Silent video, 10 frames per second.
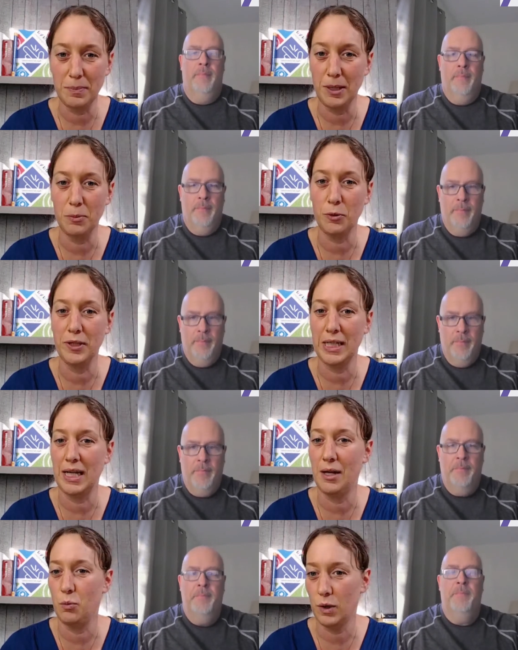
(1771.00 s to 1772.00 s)
Speaker 1: than the
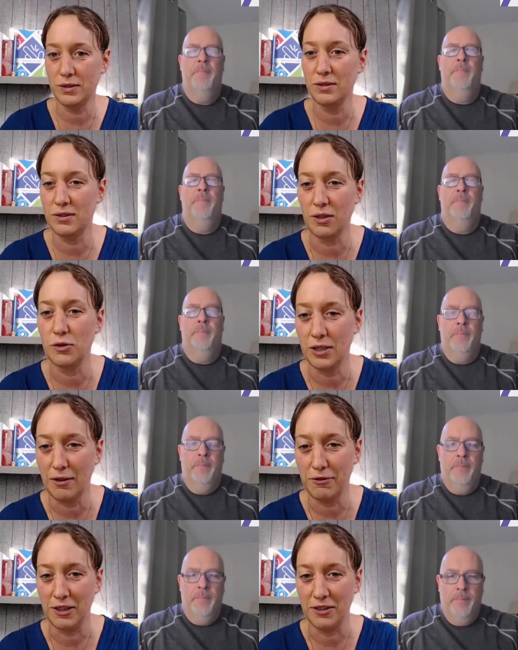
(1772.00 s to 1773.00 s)
people that I wasn't
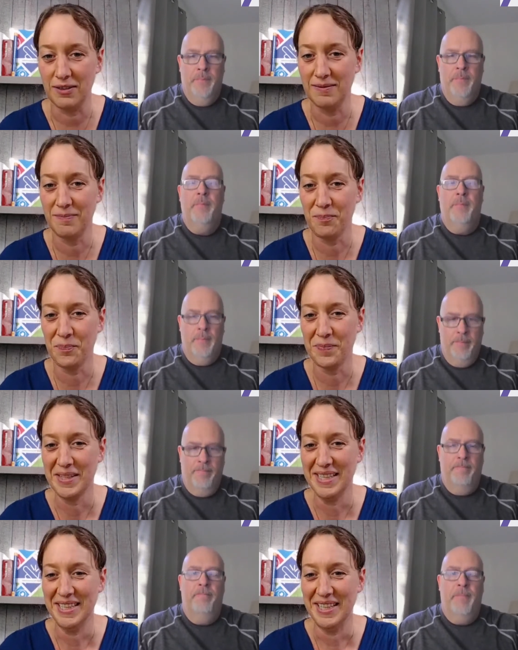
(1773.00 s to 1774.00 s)
so tough on.
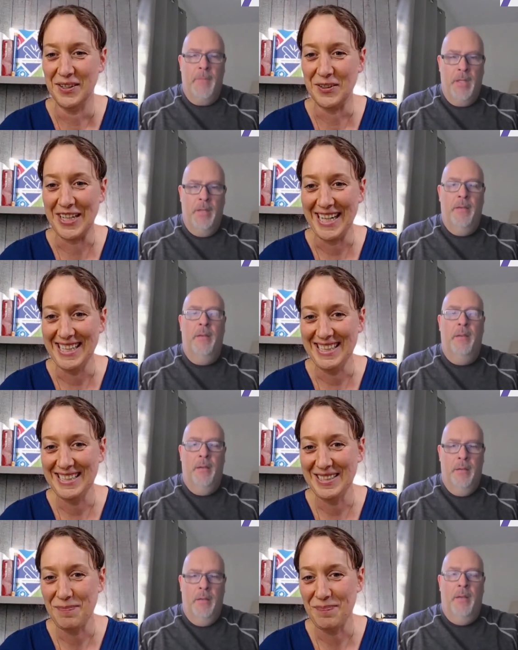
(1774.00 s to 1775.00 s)

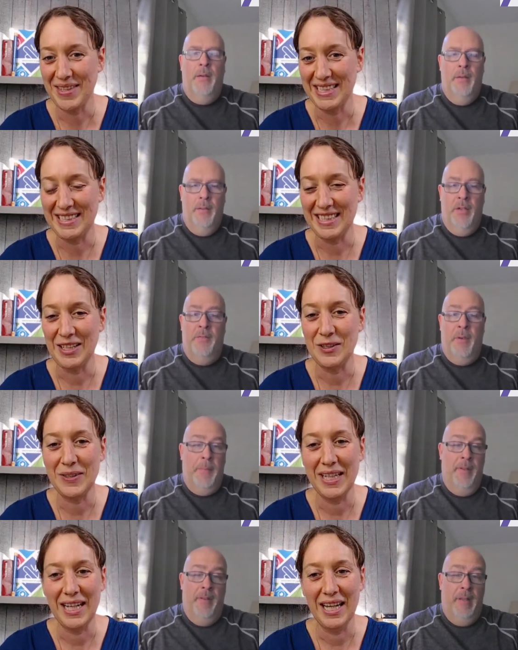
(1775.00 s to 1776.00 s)
Right.
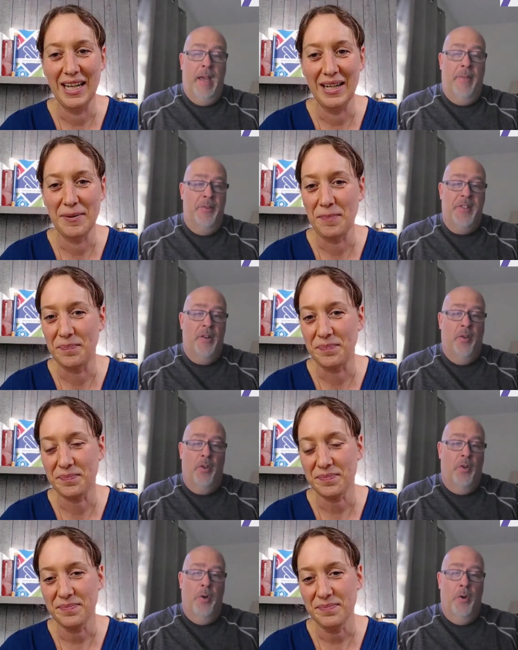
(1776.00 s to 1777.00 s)
So, I mean,
Speaker 2: yeah, there's
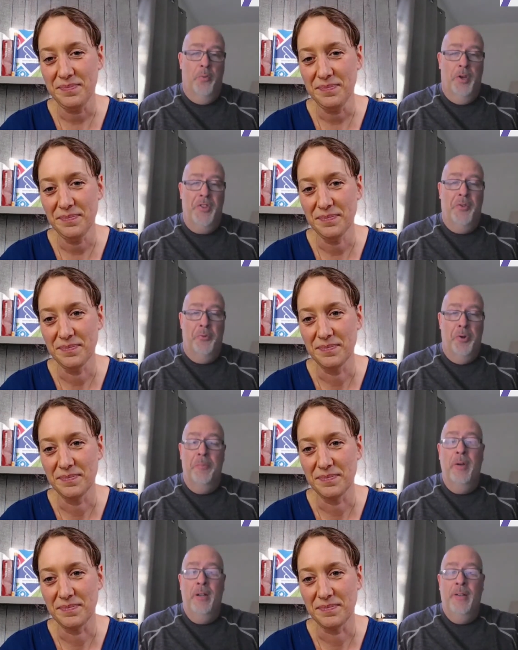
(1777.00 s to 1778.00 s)
that old quote, read
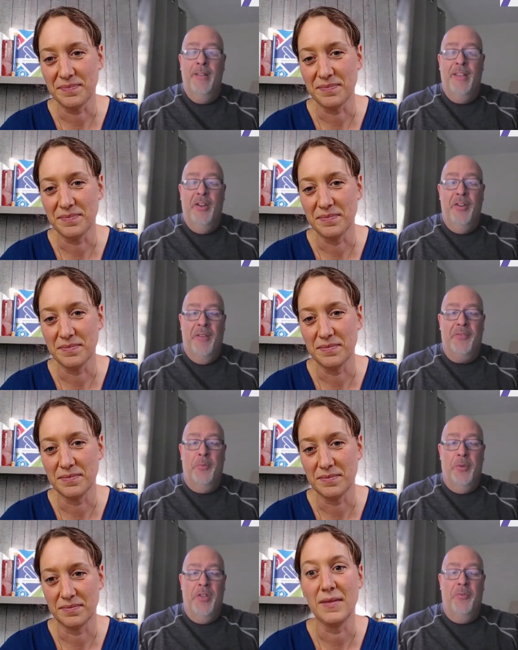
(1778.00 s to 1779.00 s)
the room. You know,
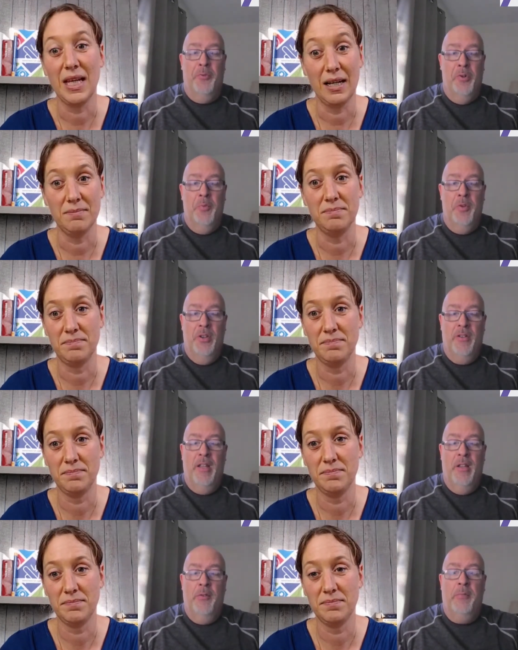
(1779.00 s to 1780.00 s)
you have to read the room
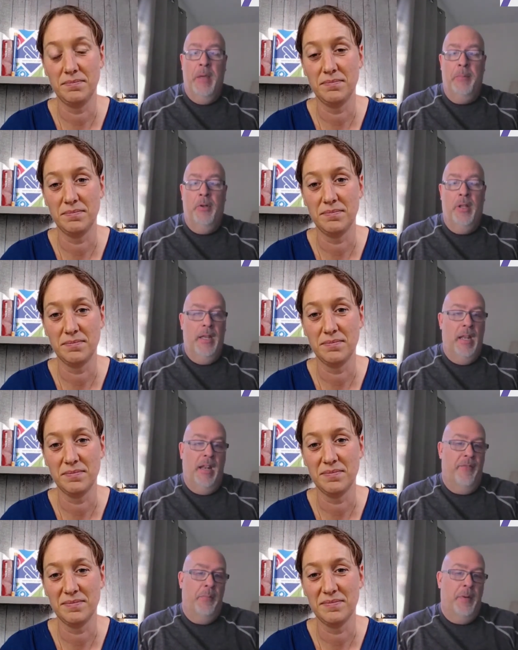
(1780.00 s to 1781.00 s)
when you're dealing with
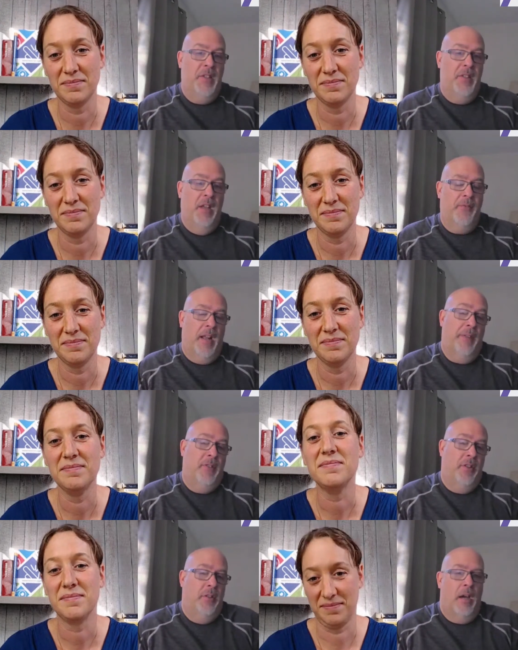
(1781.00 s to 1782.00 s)
people, and, and everybody's
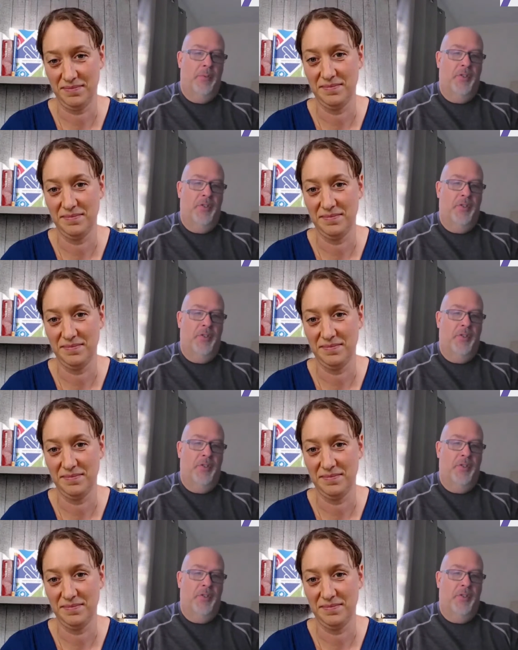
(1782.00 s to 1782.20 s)
different. I have to do